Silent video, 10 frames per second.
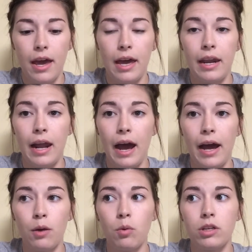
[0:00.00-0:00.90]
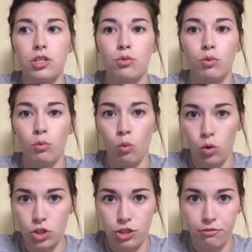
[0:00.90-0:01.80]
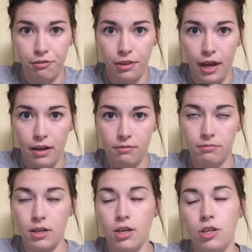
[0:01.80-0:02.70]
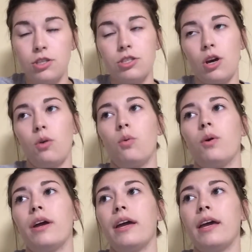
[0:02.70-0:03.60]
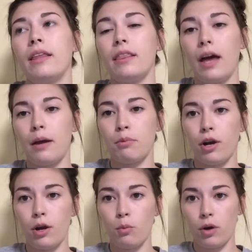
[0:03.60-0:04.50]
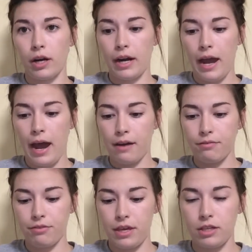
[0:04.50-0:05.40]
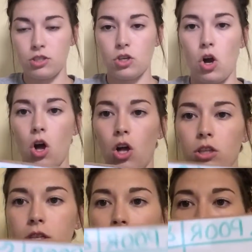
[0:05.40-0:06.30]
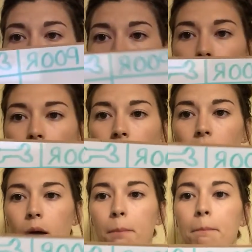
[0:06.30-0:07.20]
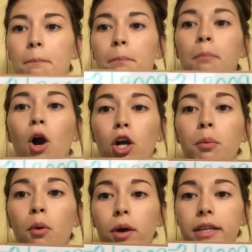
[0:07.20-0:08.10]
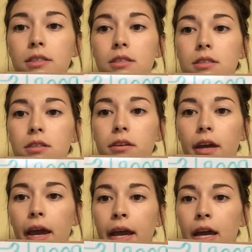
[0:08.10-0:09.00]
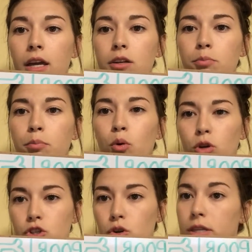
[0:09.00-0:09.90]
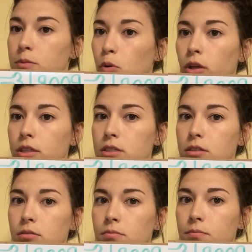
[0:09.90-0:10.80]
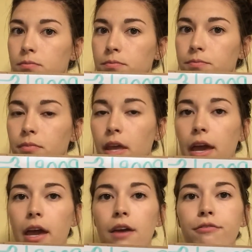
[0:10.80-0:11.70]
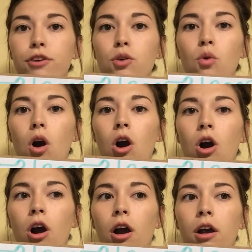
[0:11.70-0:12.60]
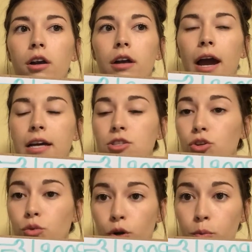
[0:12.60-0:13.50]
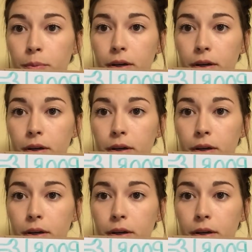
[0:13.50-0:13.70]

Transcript: And I want to reward you for that. So in library, we're going to have things called bark points and poor choice points. If you are, as a group,